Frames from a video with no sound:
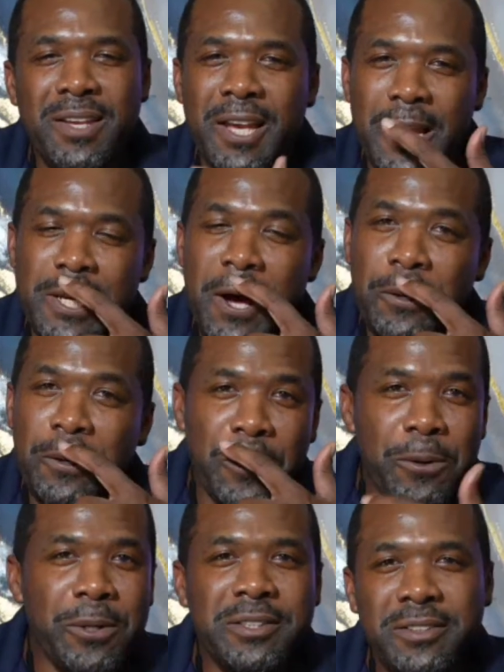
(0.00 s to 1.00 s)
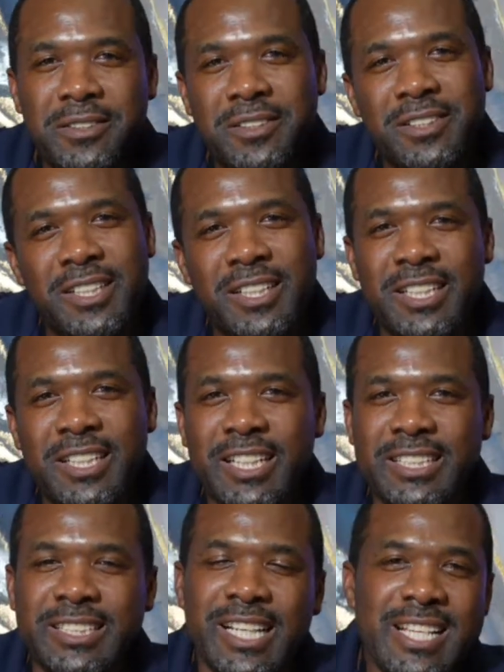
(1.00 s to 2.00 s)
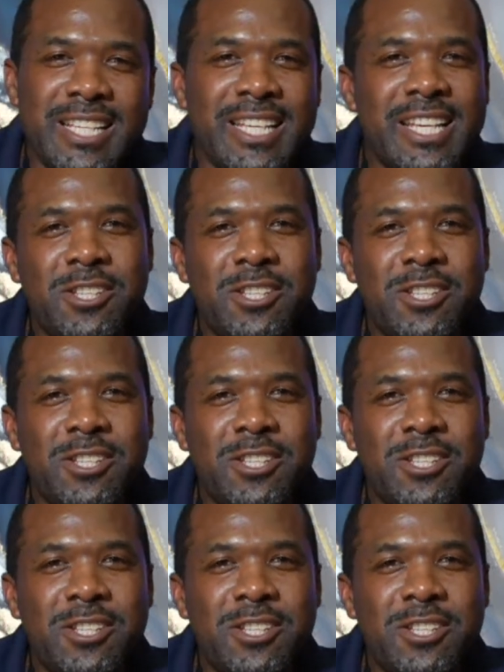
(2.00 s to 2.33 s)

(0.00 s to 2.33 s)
And y'all know it. Is let's get